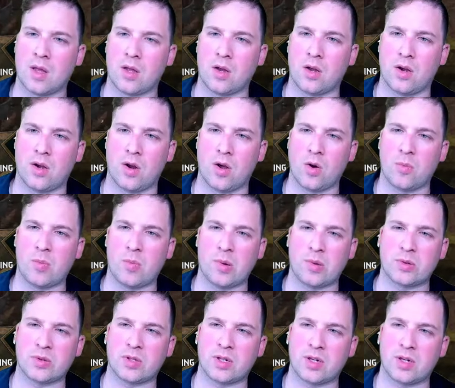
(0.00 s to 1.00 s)
No
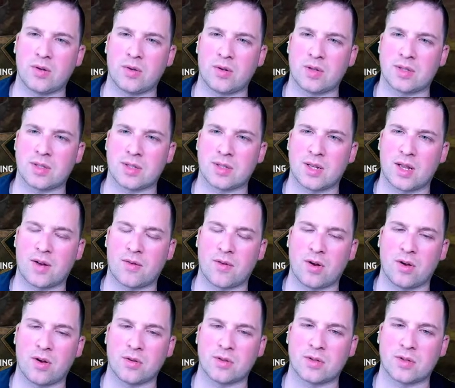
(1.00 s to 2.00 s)
boosted units in that
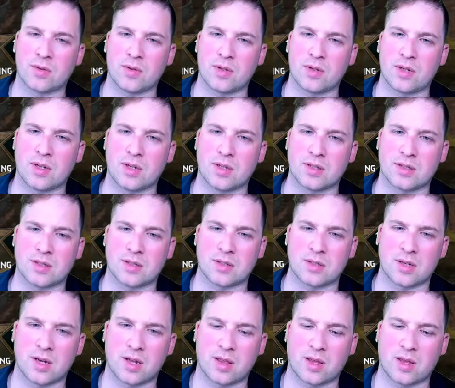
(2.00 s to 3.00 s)
row, so it does
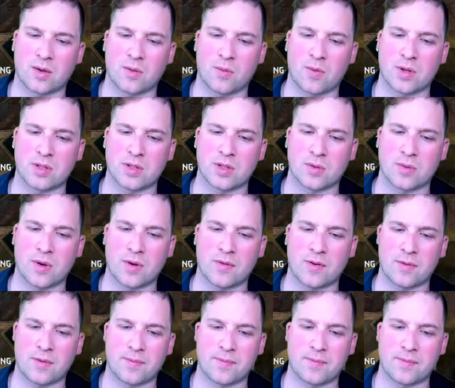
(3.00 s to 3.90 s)
nothing whatsoever.